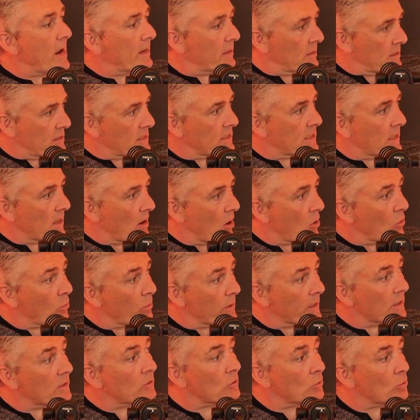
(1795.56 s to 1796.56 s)
practicing how
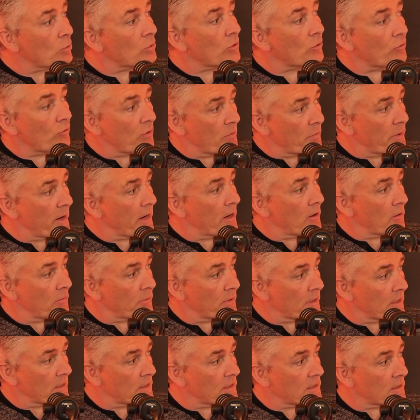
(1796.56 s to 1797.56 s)
we do the repair
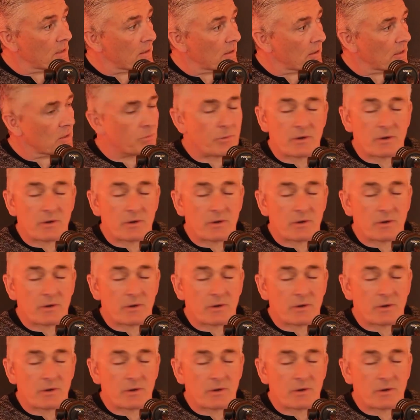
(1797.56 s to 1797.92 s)
piece. Because